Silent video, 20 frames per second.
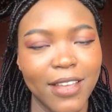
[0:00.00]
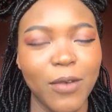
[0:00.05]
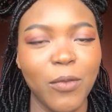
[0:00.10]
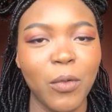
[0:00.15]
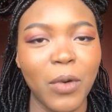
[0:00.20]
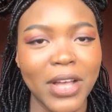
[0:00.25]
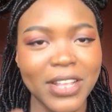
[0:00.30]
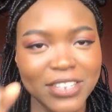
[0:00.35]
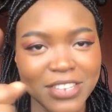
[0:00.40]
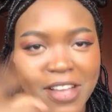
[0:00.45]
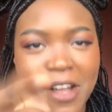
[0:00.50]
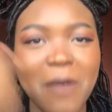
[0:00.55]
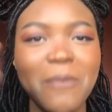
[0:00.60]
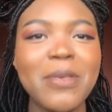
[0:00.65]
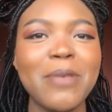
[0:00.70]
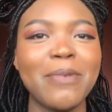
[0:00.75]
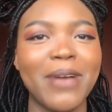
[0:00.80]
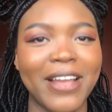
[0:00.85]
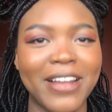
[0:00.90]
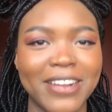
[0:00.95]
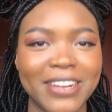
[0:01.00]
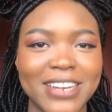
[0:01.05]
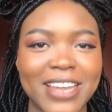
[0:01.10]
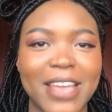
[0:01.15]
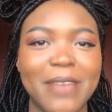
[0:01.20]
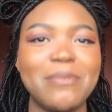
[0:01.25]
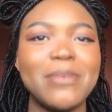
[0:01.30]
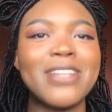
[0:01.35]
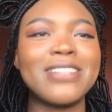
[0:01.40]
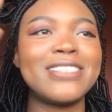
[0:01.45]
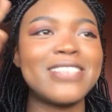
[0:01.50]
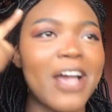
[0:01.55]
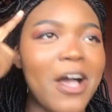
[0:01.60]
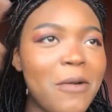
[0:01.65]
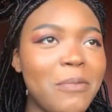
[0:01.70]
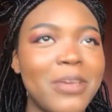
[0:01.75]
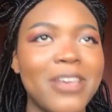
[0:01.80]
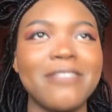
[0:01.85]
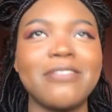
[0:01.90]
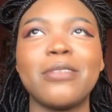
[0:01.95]
Watch Call Me By Your Name and
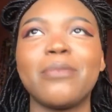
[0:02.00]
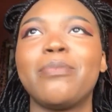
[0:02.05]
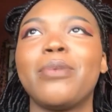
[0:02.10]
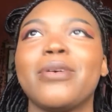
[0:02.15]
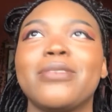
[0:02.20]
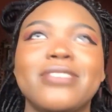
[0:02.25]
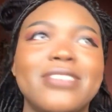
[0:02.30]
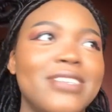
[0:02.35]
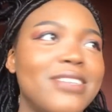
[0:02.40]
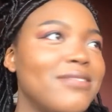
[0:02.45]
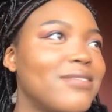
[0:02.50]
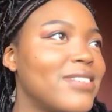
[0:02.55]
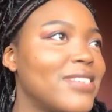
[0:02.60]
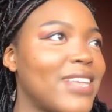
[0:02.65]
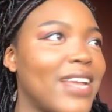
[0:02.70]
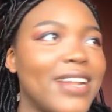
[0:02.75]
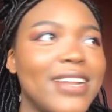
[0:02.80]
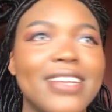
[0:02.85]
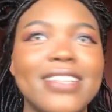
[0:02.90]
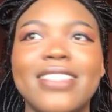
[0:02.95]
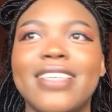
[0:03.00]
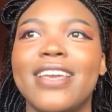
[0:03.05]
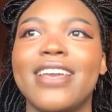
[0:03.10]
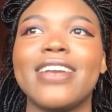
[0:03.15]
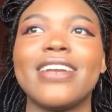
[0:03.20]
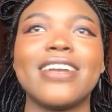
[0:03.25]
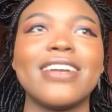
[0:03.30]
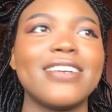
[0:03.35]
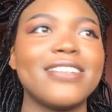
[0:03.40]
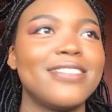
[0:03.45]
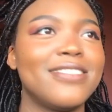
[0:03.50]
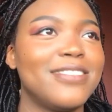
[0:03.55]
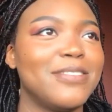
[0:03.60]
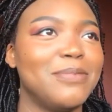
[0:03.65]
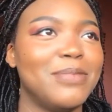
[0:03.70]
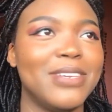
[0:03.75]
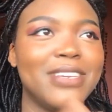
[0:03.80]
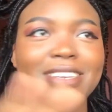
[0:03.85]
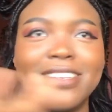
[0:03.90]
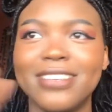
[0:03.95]
tell me if the boat scene was anything to
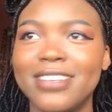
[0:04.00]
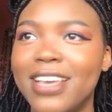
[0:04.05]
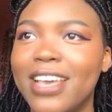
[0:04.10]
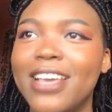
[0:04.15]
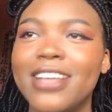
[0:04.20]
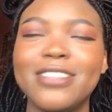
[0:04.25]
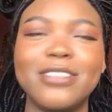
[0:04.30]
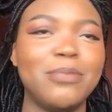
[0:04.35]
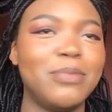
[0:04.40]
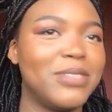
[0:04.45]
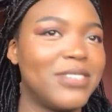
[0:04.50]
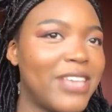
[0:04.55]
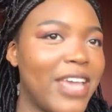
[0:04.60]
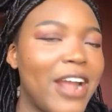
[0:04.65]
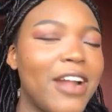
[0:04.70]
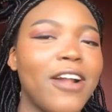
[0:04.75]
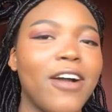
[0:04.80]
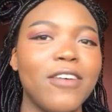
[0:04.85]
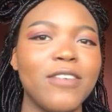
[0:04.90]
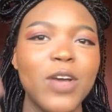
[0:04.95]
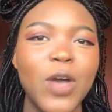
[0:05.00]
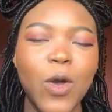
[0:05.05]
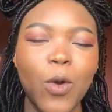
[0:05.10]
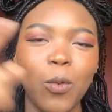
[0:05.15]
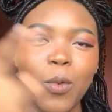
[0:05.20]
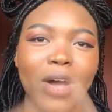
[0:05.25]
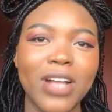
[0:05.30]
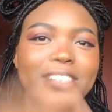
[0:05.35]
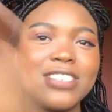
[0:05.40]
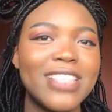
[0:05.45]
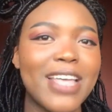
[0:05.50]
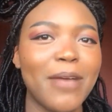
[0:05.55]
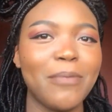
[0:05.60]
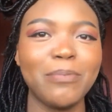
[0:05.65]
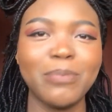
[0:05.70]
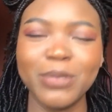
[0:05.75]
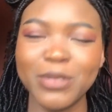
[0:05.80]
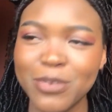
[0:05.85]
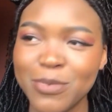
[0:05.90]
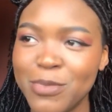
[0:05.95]
be scared of. Watch
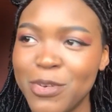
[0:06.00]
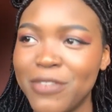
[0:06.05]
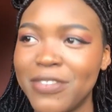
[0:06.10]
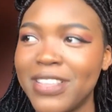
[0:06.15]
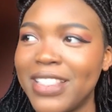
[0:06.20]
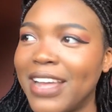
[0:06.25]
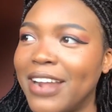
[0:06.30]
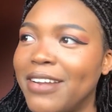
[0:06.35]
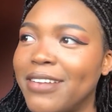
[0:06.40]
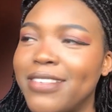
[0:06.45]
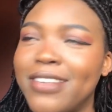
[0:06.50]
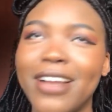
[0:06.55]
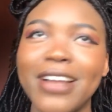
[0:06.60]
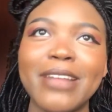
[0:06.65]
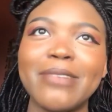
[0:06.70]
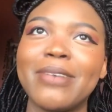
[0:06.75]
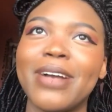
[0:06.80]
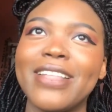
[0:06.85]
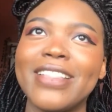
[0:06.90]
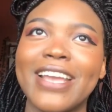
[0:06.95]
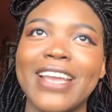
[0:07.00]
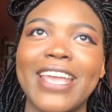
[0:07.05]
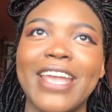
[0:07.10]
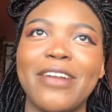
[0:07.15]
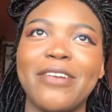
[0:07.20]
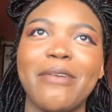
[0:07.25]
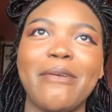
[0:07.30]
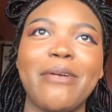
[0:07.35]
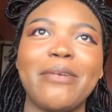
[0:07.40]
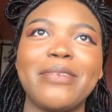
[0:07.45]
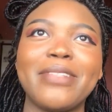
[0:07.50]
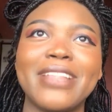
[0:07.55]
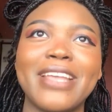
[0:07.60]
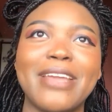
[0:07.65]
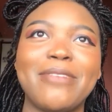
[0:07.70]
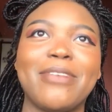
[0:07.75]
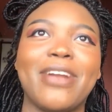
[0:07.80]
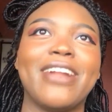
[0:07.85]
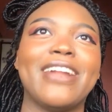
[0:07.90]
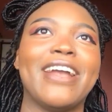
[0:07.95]
that blue movie that I was talking about that I can't remember the
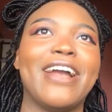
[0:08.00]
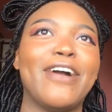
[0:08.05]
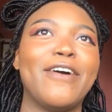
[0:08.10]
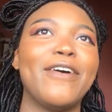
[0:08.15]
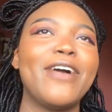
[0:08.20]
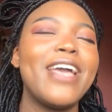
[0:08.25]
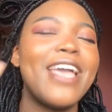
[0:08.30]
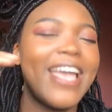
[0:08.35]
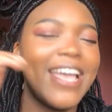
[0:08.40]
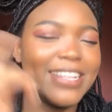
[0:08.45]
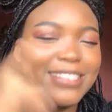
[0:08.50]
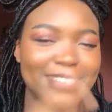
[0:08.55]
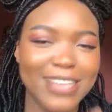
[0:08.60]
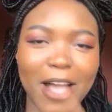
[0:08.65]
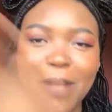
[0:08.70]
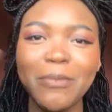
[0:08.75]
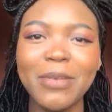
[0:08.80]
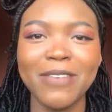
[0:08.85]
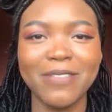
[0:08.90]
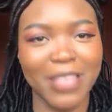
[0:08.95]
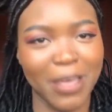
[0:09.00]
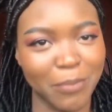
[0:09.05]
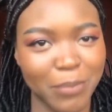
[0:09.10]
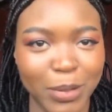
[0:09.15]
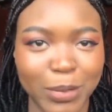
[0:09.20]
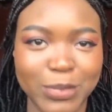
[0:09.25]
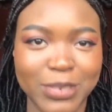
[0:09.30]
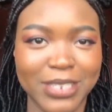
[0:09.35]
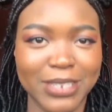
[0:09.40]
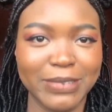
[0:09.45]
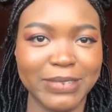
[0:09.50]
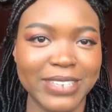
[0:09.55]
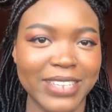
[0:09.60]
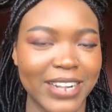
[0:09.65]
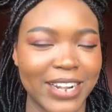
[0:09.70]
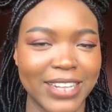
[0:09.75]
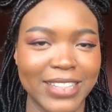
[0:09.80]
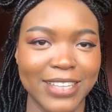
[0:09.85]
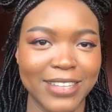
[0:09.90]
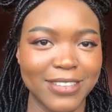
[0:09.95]
name right now, and tell me if that boat scene was
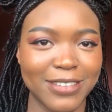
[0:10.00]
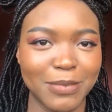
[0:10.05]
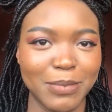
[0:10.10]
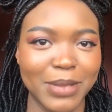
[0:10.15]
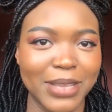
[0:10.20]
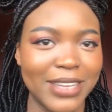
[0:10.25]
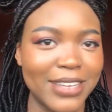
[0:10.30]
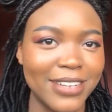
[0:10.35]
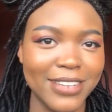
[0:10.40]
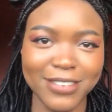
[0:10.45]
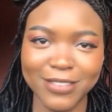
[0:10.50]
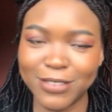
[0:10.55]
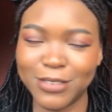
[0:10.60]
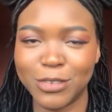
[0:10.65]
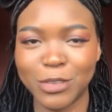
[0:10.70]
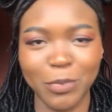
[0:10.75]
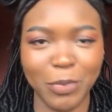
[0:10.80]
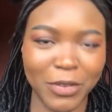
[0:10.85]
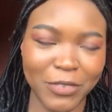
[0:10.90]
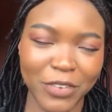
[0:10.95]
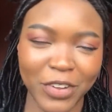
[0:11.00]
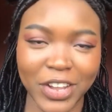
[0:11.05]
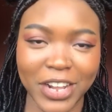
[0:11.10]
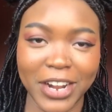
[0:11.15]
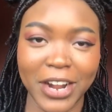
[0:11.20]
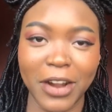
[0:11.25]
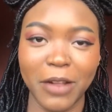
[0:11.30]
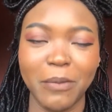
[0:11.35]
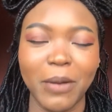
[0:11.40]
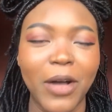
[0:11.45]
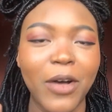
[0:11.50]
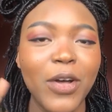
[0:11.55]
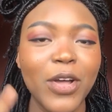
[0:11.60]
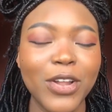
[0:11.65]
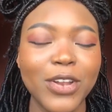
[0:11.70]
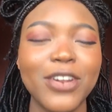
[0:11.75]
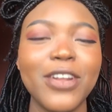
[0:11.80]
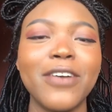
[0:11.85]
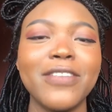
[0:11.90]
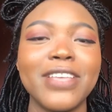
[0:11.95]
anything to be freaking out
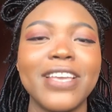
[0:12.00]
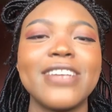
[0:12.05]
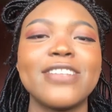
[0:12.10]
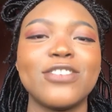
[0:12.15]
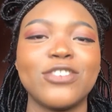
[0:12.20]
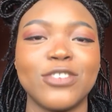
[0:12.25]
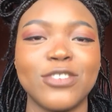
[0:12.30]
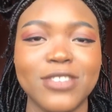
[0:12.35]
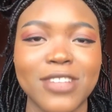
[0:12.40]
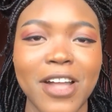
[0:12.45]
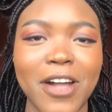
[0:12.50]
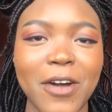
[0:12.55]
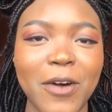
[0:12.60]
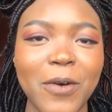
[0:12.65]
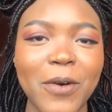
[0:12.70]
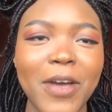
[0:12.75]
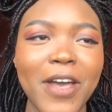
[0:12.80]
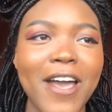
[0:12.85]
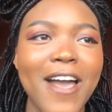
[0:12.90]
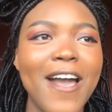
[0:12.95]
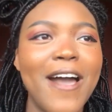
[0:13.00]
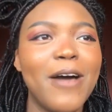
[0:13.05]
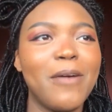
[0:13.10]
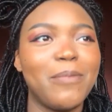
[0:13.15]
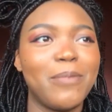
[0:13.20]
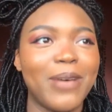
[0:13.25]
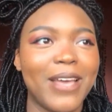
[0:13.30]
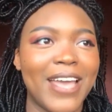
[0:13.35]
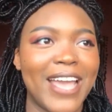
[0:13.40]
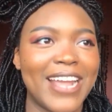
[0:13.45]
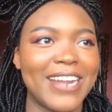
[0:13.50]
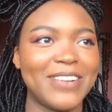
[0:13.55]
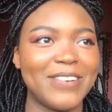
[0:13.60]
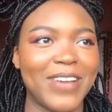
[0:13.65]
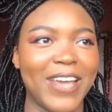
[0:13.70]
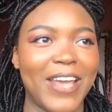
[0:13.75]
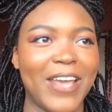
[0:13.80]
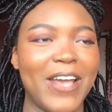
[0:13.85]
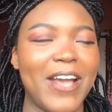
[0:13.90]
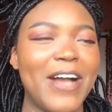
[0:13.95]
about. No, the answer is no. But
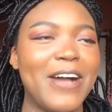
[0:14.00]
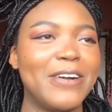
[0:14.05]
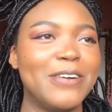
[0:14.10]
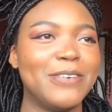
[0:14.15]
anyway,